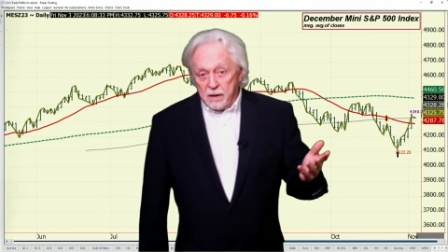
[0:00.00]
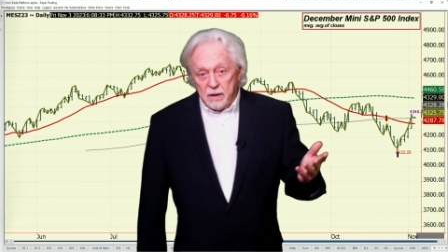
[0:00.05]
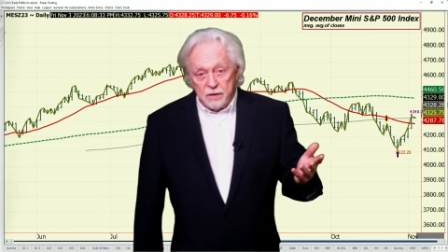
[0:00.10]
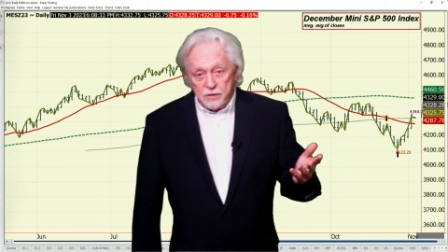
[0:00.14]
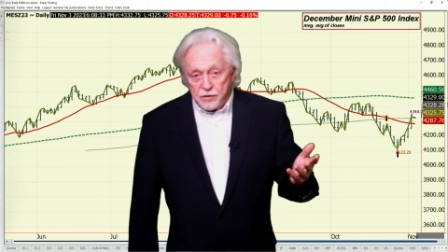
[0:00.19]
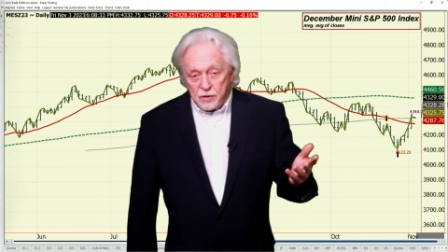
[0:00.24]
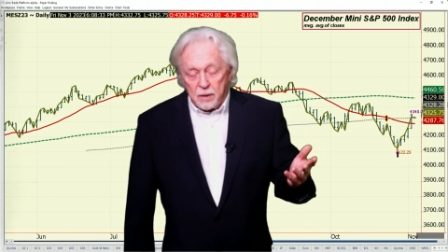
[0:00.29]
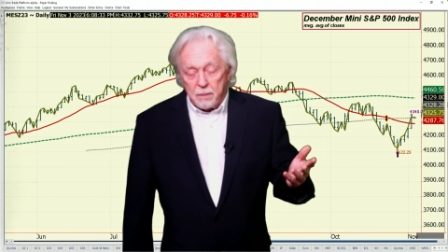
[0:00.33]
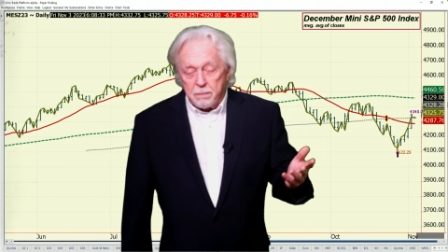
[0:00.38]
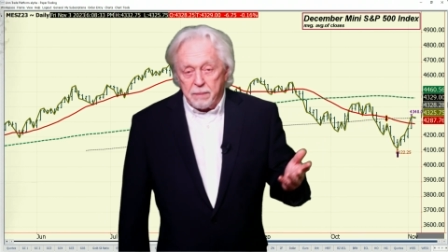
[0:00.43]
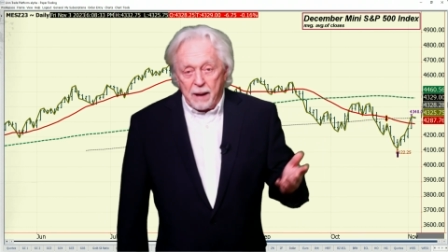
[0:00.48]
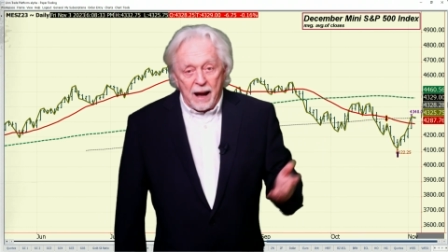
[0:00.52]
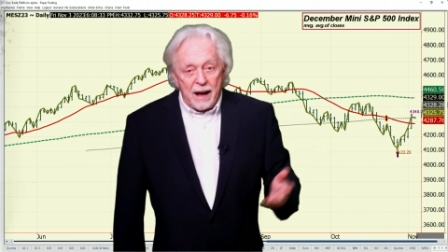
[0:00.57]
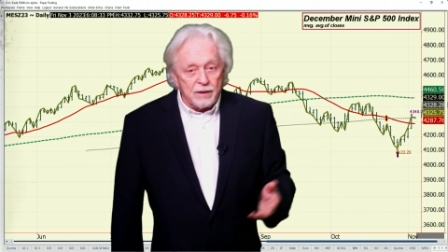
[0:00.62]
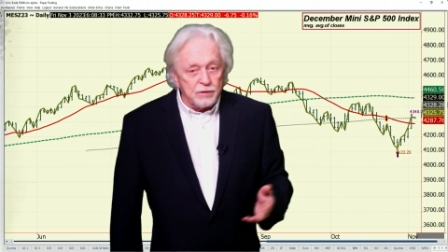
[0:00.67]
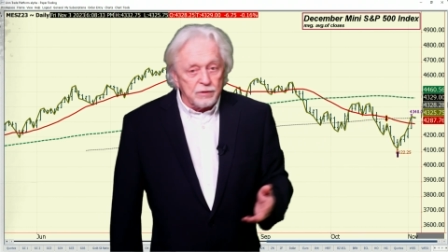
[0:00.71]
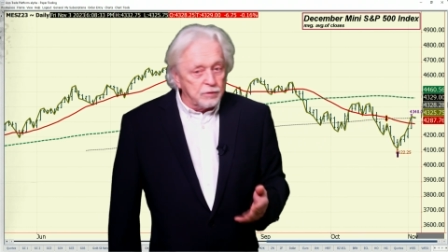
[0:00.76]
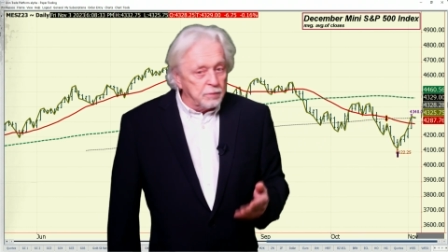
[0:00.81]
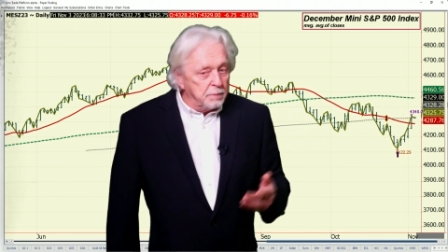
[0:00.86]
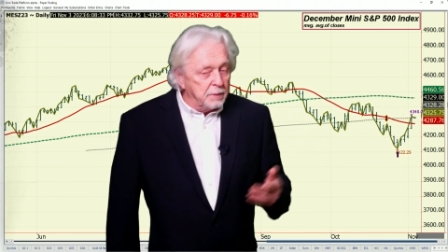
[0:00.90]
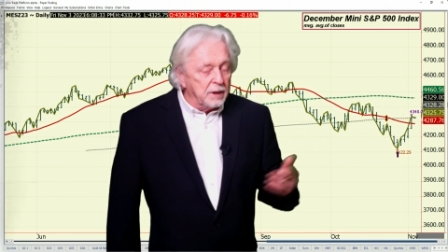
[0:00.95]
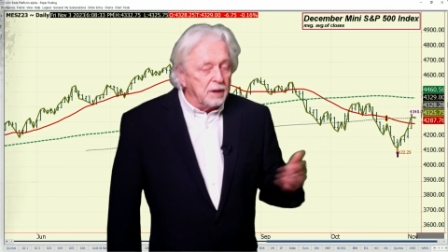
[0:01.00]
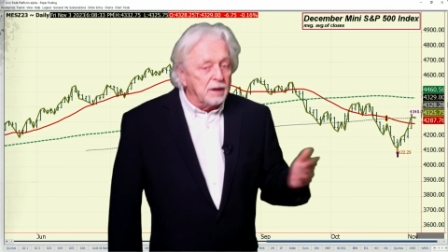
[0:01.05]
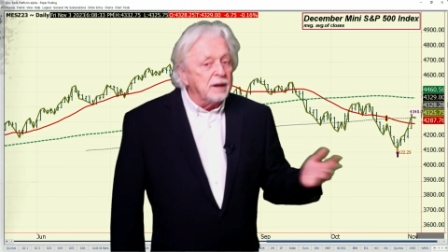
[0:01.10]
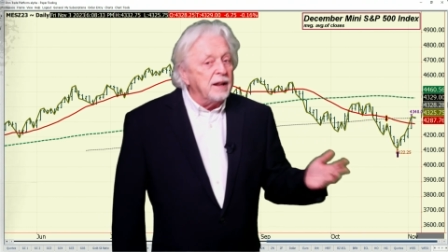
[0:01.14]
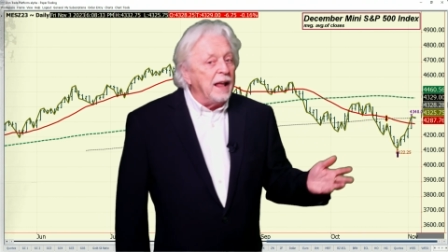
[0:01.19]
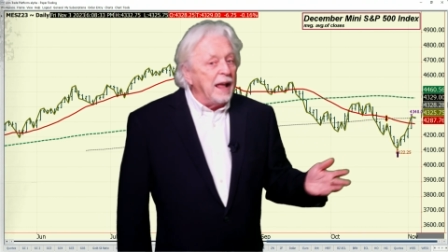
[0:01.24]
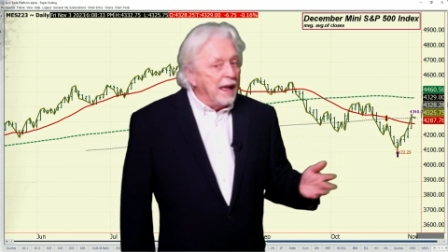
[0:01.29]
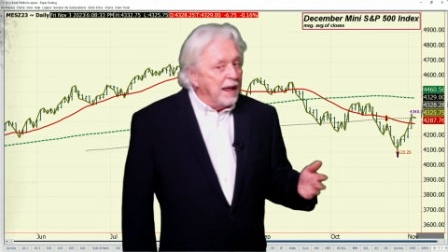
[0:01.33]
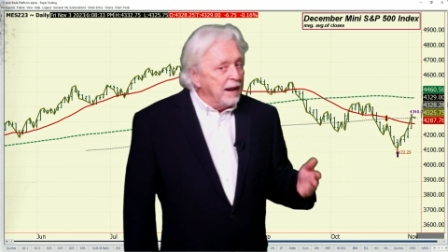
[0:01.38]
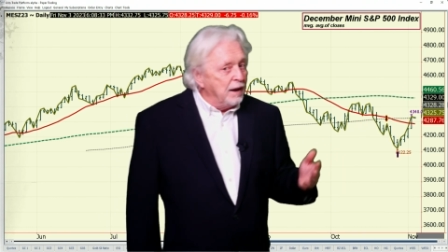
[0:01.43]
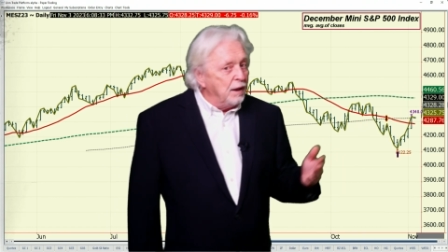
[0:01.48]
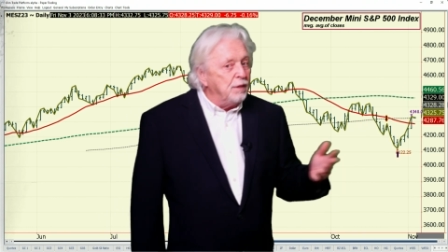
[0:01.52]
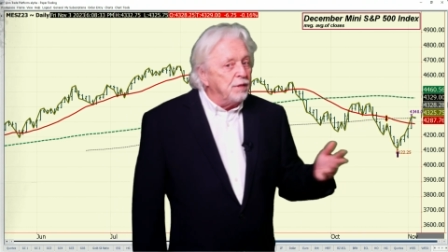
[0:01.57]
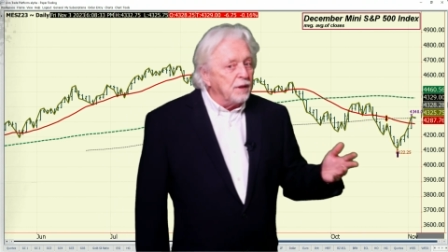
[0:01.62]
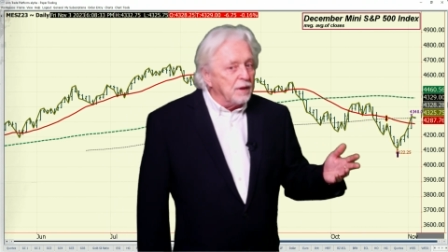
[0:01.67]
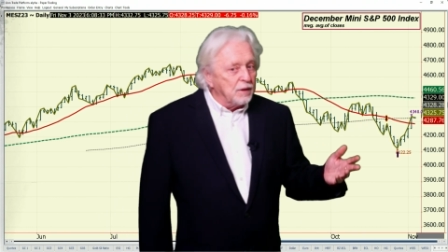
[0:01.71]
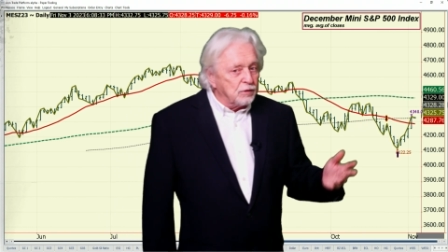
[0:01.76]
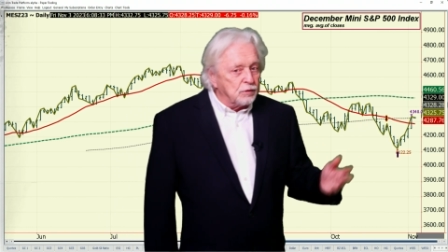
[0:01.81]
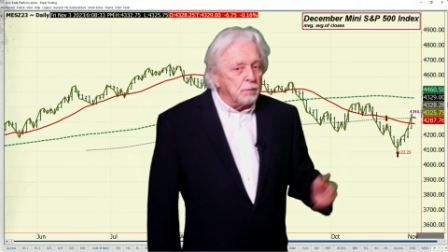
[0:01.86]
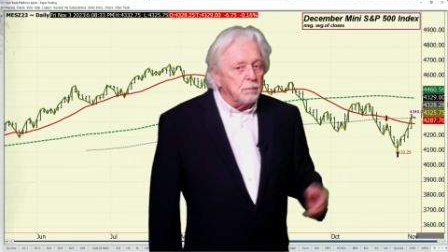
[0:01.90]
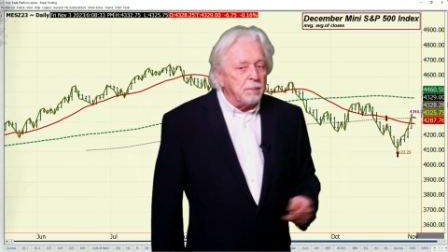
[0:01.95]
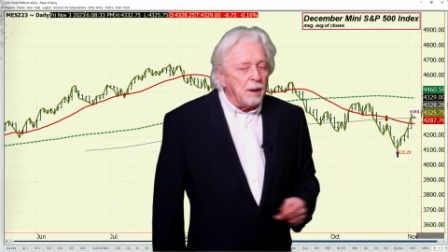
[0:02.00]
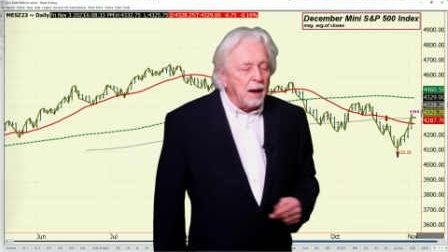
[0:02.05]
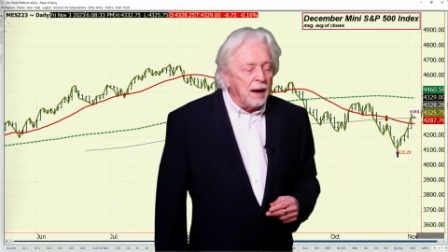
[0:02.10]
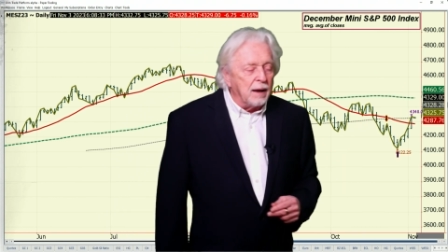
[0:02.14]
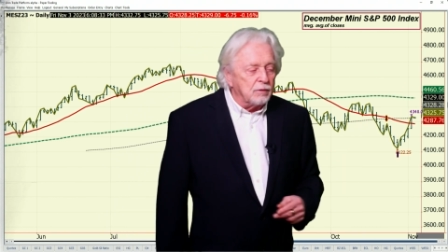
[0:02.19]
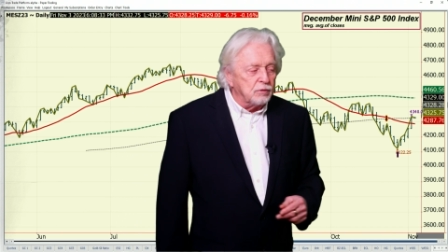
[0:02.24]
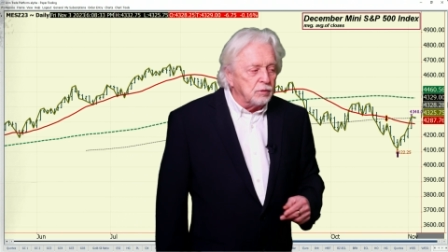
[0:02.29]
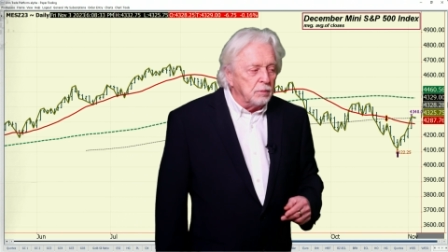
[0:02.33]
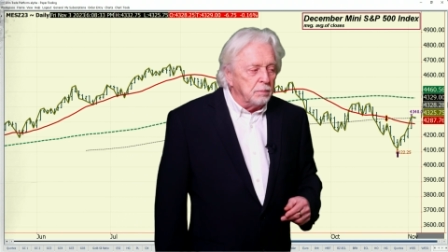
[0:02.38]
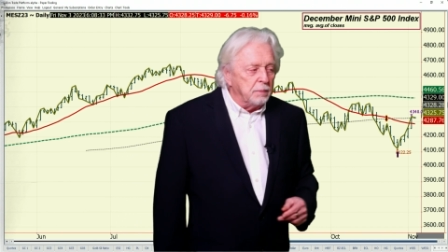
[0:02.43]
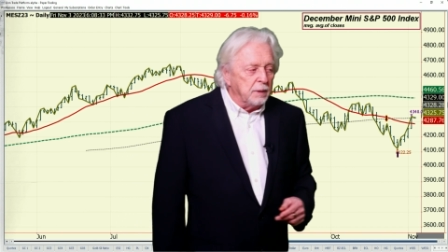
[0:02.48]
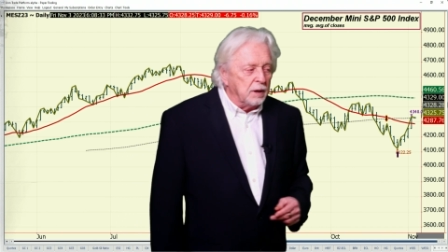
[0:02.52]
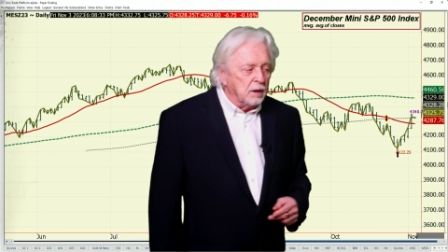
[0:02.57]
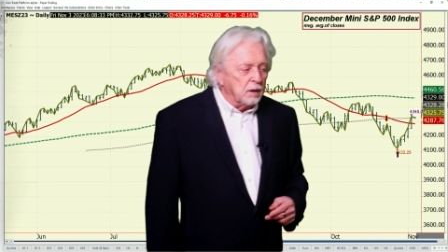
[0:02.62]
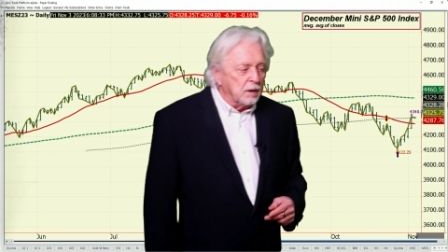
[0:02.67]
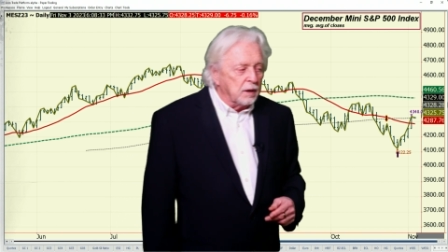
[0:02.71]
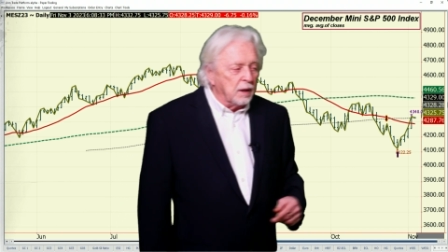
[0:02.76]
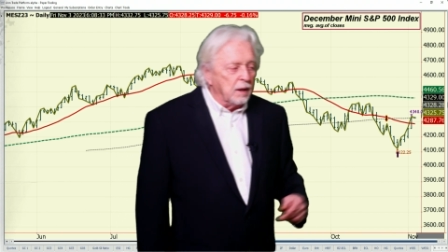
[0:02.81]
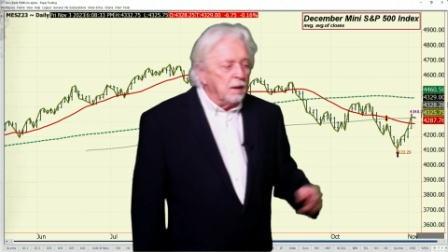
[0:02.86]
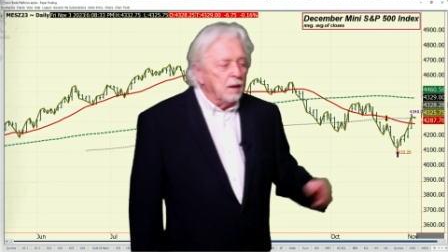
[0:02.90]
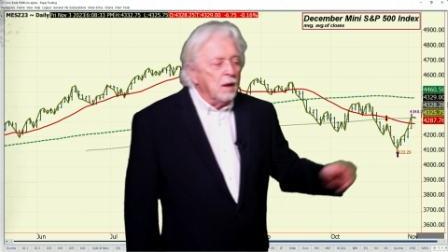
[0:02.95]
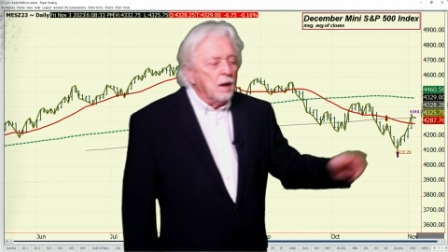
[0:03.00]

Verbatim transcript: Is it a possibility? Anything's a possibility.